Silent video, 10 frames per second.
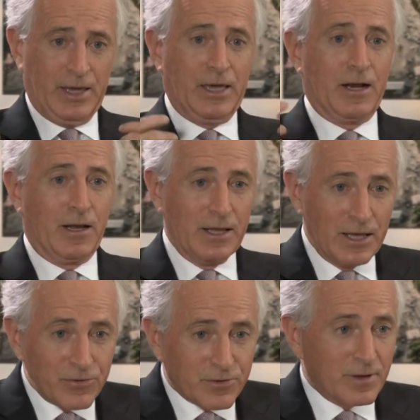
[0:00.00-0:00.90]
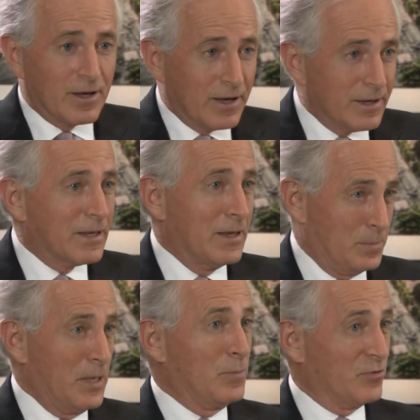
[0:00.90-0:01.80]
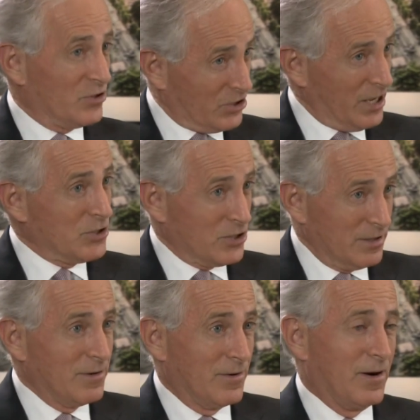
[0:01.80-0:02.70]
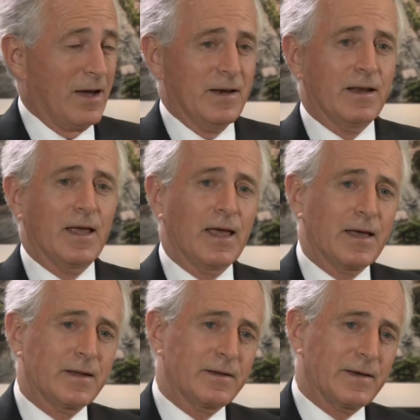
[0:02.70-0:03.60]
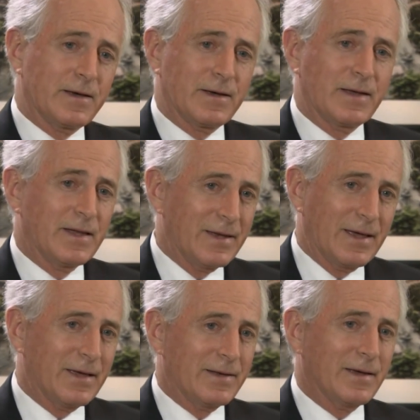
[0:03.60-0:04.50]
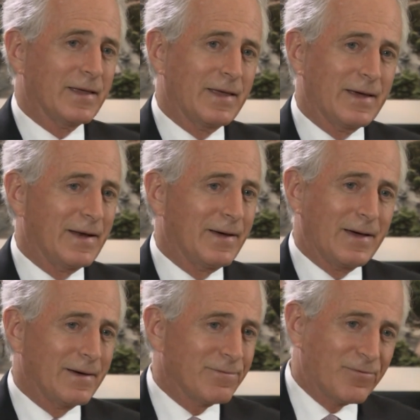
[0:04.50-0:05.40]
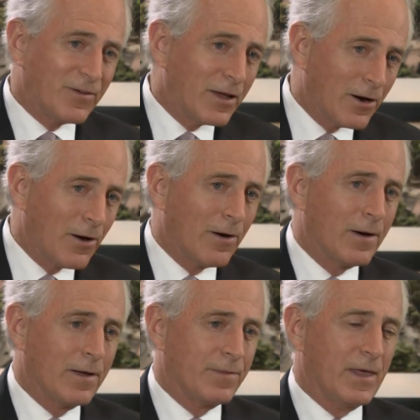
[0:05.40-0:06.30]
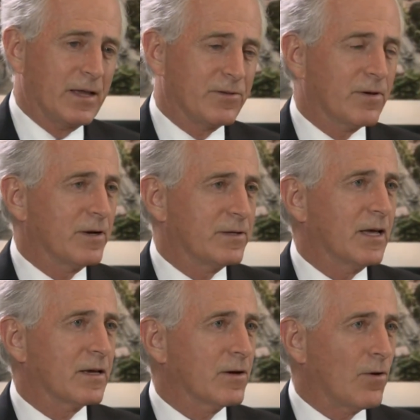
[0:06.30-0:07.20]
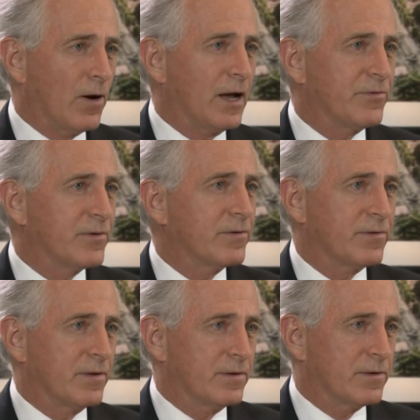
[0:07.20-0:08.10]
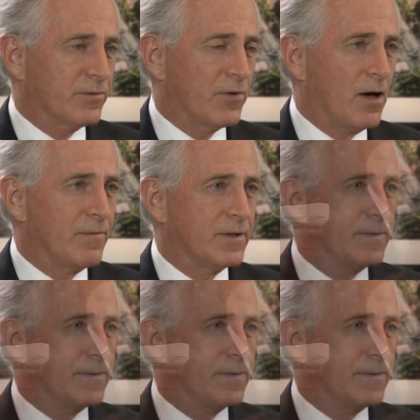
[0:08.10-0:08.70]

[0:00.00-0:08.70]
it'll at least uh, get people's attention, right? And, uh, and yet, again, I, I fear that it's going to take a crisis to solve